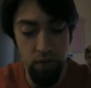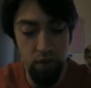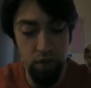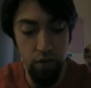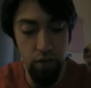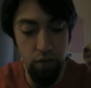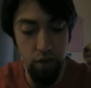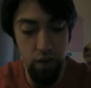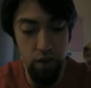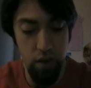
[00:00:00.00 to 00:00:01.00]
The
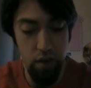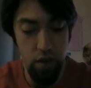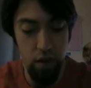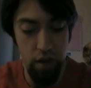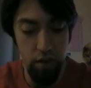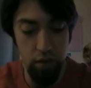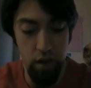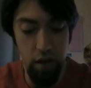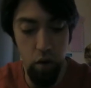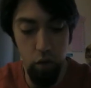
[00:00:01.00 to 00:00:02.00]
seventh day is
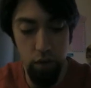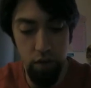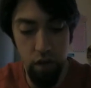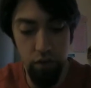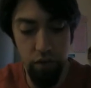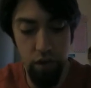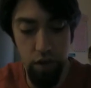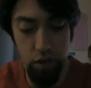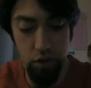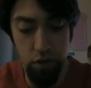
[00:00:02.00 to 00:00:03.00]
a holy
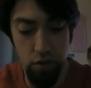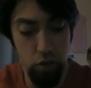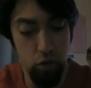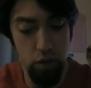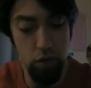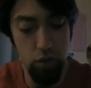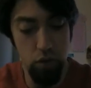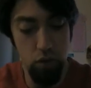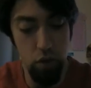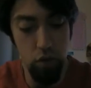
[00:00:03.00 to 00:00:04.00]
convocation. You shall
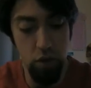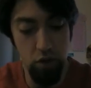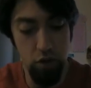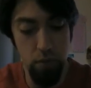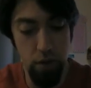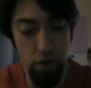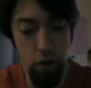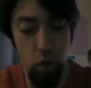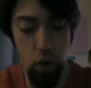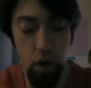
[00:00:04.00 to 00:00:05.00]
do no
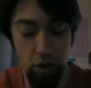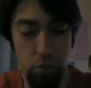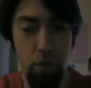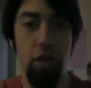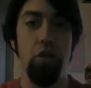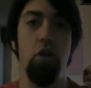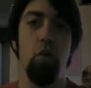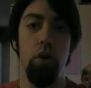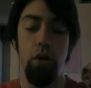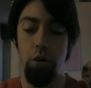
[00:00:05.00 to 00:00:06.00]
customary or occupational
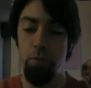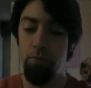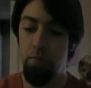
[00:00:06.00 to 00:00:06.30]
work.